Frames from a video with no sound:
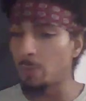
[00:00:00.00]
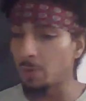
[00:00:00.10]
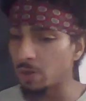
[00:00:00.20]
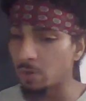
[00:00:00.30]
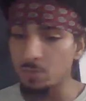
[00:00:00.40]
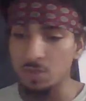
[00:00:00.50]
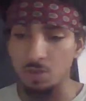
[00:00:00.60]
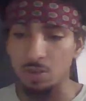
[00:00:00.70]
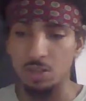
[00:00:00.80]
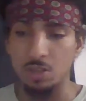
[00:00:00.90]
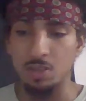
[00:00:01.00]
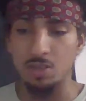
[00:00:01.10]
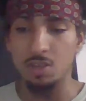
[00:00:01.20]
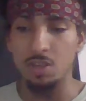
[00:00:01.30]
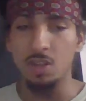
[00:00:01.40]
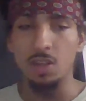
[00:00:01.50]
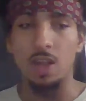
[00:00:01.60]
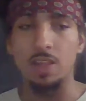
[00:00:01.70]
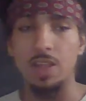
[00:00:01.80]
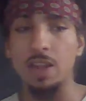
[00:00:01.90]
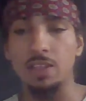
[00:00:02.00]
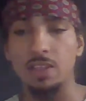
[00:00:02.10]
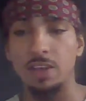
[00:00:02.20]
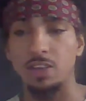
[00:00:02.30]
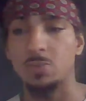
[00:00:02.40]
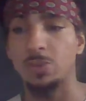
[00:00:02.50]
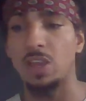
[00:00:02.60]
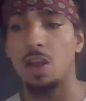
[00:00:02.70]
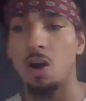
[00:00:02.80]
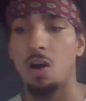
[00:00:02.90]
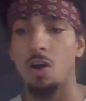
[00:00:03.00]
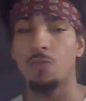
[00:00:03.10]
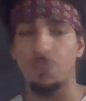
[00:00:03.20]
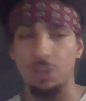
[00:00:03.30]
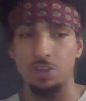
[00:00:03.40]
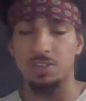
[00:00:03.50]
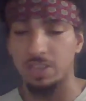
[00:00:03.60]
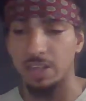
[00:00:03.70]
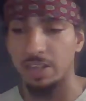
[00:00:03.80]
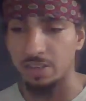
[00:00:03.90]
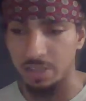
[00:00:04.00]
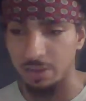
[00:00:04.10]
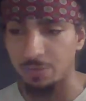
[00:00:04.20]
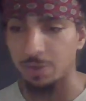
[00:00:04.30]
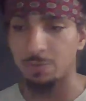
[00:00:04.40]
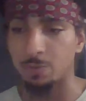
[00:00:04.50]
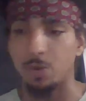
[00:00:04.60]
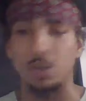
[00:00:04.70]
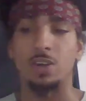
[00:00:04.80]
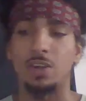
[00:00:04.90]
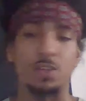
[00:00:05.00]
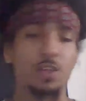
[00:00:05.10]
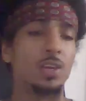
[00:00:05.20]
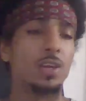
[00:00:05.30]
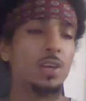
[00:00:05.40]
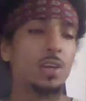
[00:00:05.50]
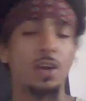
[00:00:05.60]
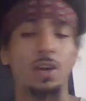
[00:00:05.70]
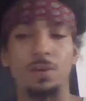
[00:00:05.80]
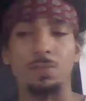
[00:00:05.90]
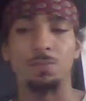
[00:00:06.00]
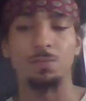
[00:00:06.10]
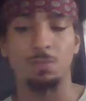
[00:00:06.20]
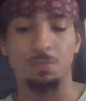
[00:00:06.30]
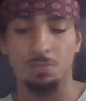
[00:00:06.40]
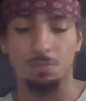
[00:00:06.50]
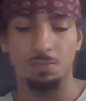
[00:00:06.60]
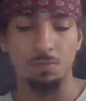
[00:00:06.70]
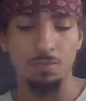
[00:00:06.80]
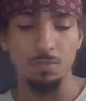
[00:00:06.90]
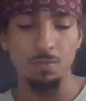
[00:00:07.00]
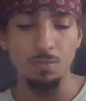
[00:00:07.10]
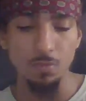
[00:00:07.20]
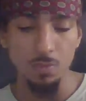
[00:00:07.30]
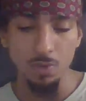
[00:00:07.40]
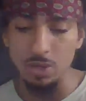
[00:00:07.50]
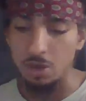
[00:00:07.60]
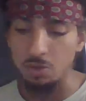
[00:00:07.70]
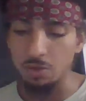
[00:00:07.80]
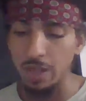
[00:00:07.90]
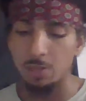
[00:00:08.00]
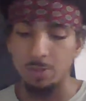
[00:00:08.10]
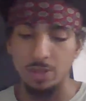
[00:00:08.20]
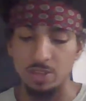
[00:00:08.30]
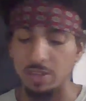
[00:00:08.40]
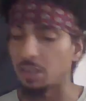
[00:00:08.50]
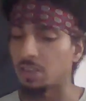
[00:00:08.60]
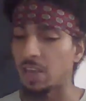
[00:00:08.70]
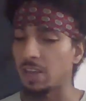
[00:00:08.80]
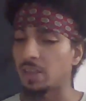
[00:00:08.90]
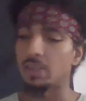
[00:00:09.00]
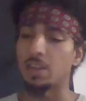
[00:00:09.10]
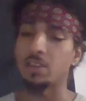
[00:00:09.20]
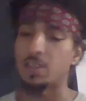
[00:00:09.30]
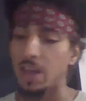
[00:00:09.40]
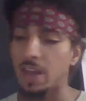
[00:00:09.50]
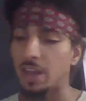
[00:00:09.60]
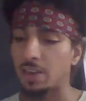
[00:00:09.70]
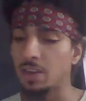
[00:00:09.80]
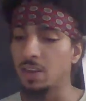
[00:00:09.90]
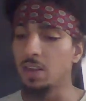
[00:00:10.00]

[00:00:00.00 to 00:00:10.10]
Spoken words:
opium. So does a lot of things, but they all feel slightly different from one another. Um, you know, cannabis, Delta 8 and Delta 9,